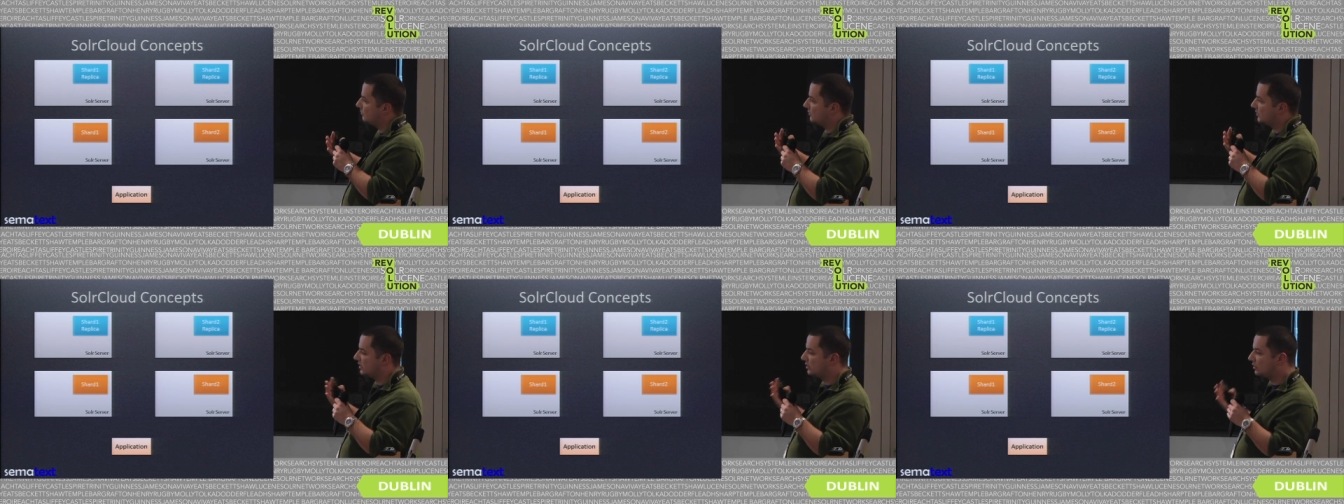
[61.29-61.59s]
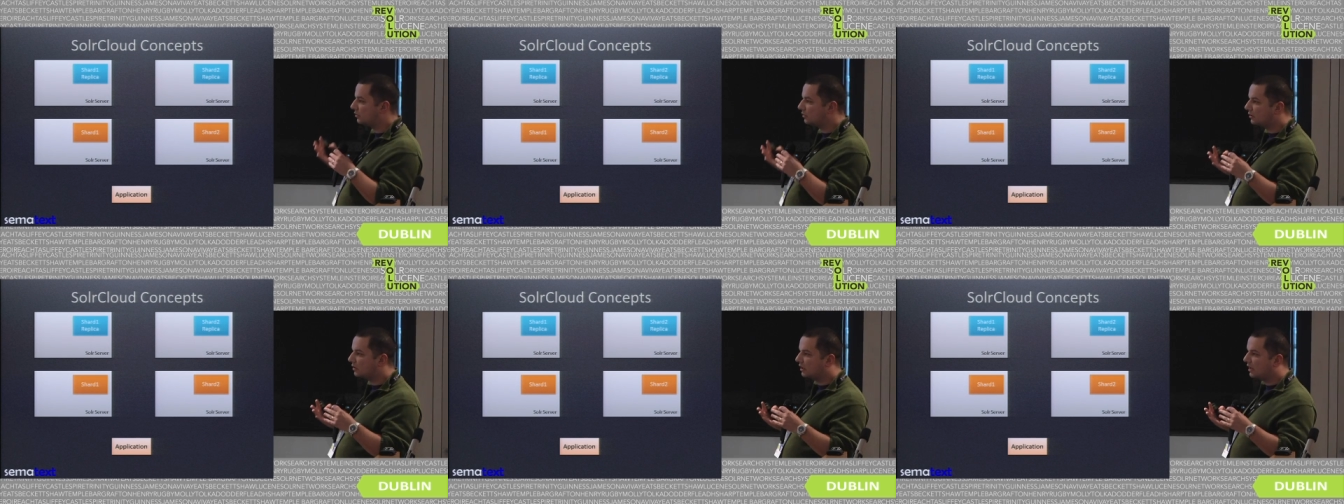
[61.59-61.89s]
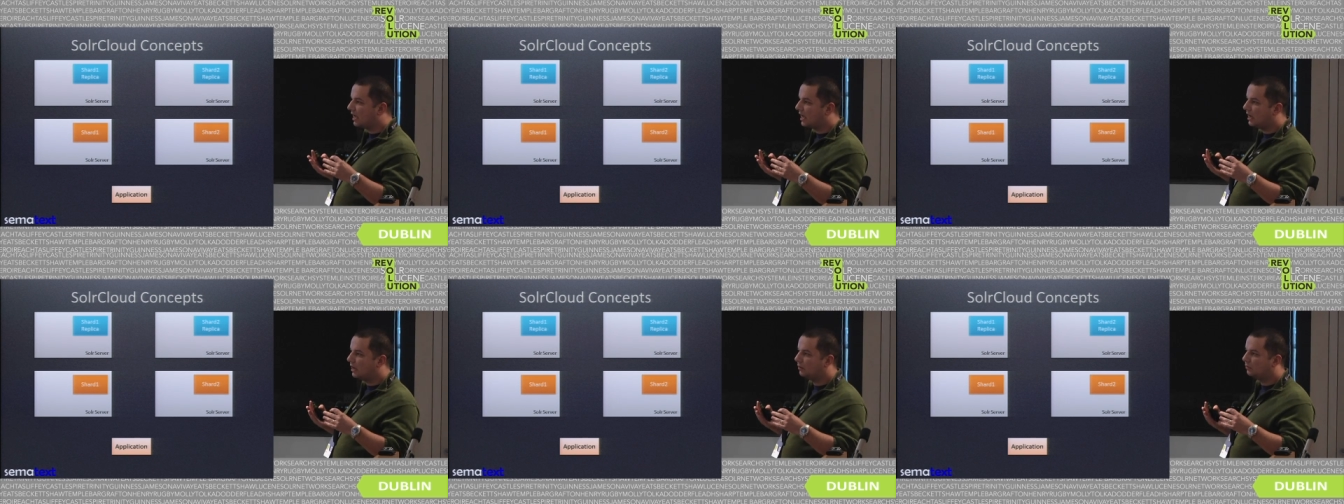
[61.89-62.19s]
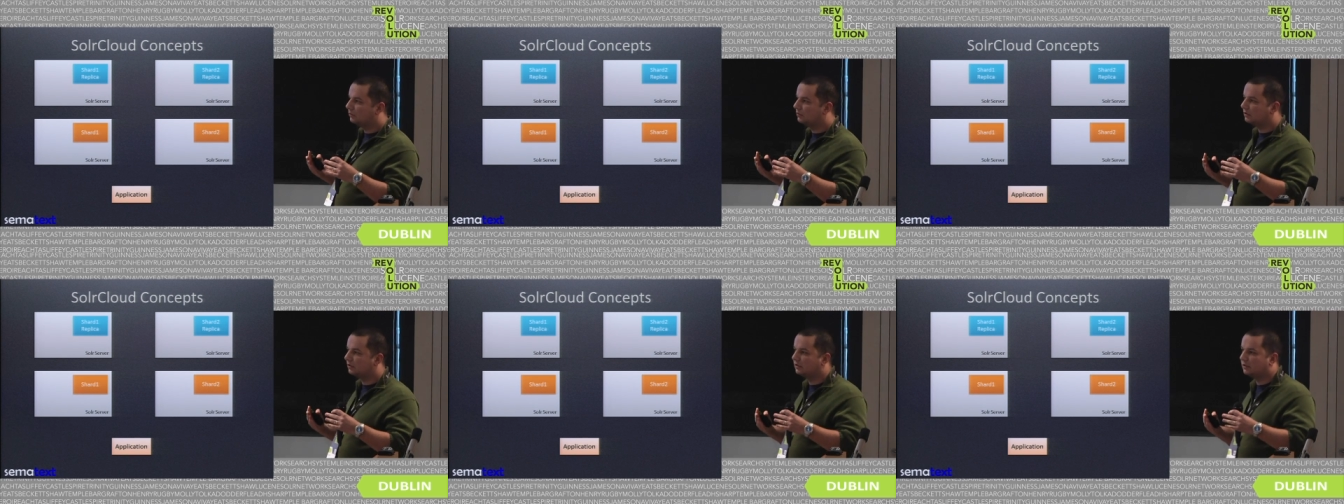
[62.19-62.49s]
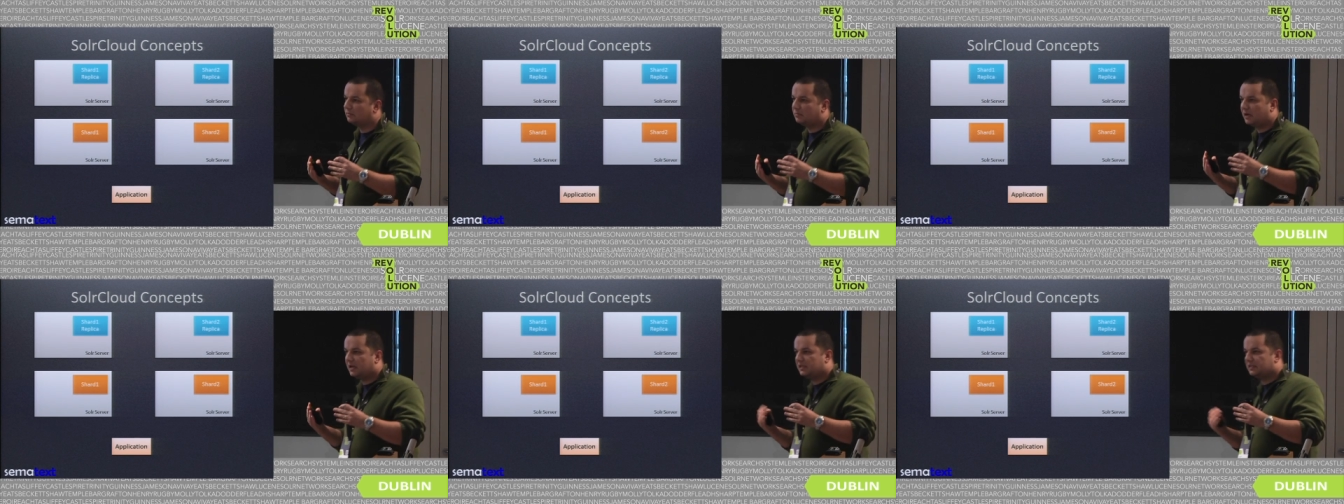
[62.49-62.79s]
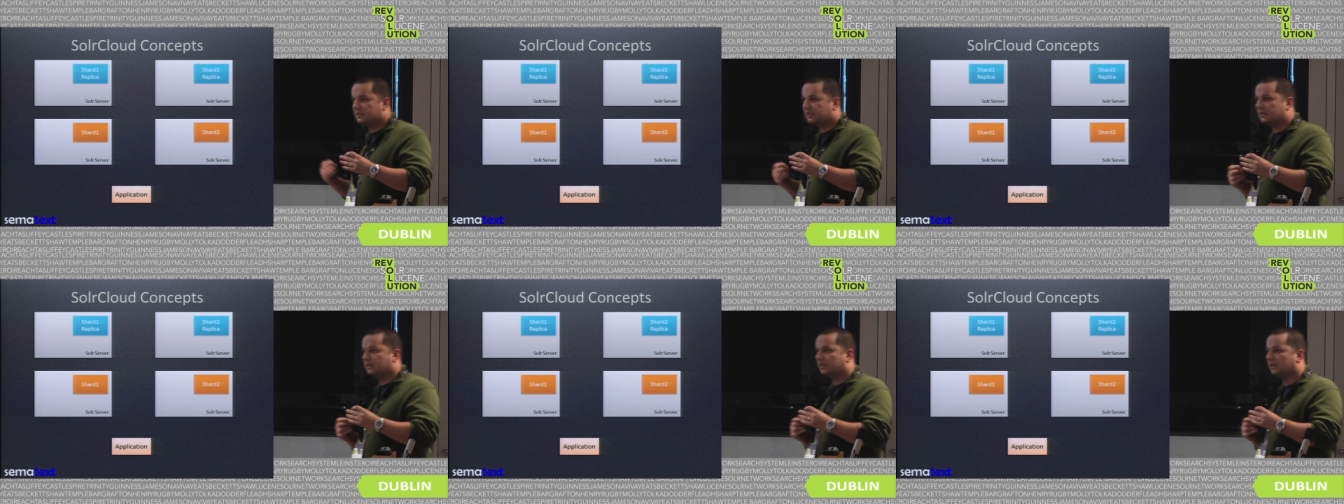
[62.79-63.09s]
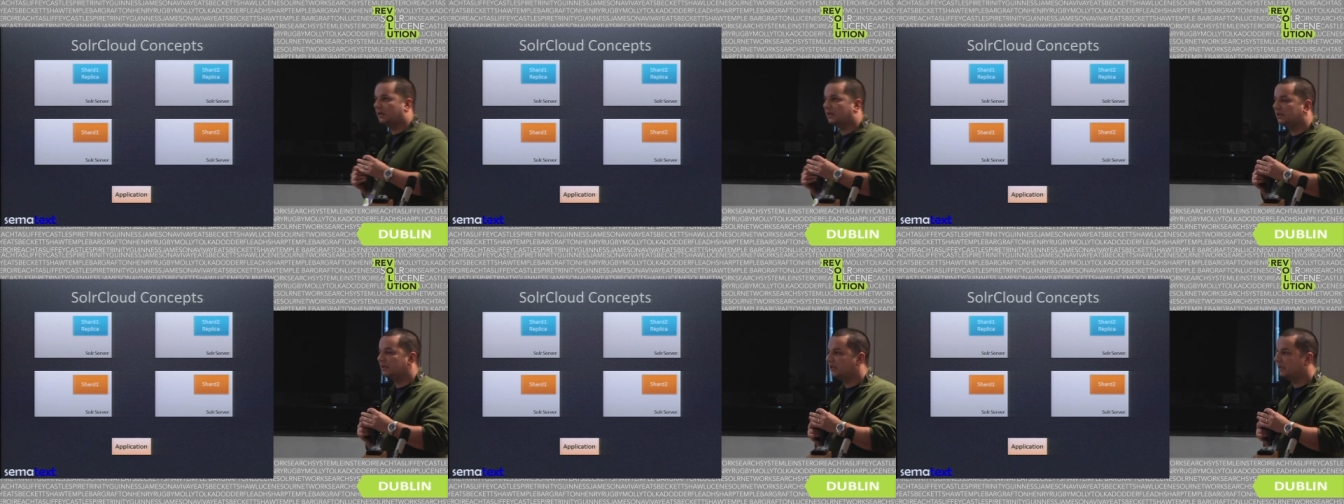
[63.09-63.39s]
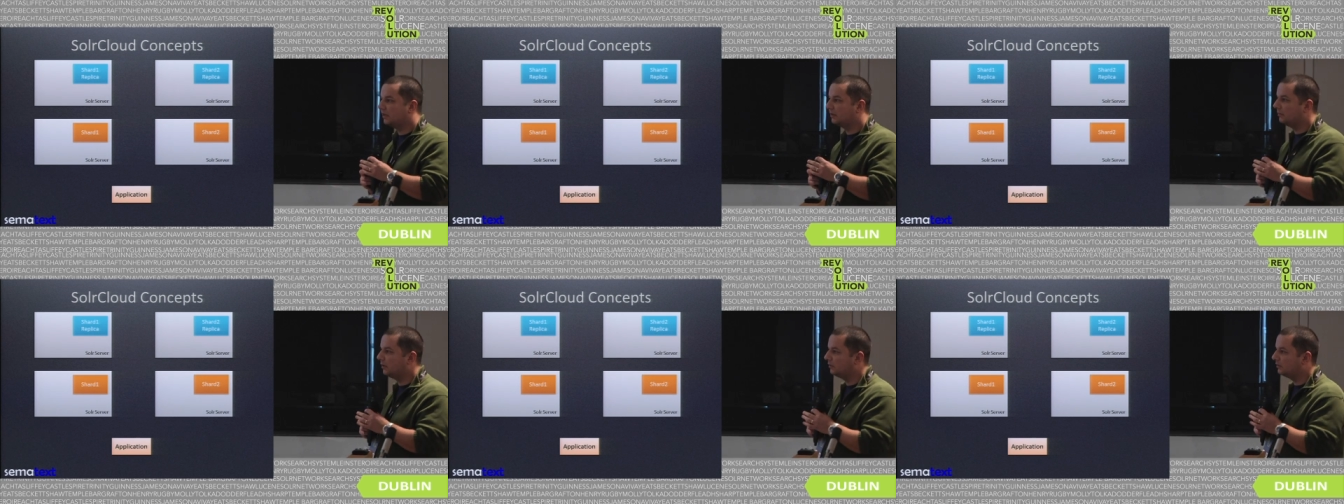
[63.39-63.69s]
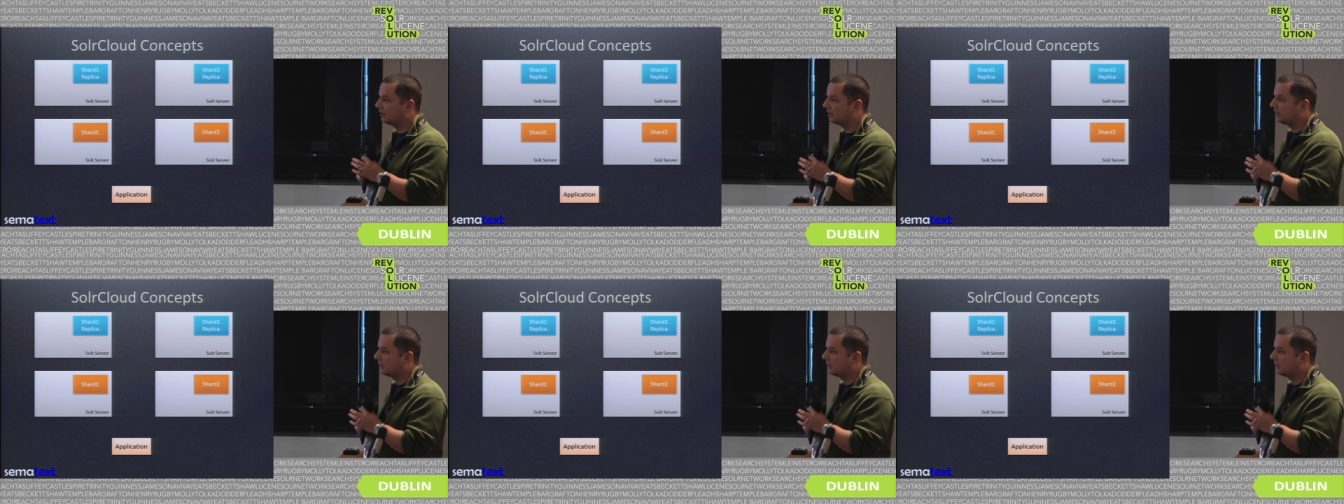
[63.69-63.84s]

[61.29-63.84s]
solar cloud, the basic idea about the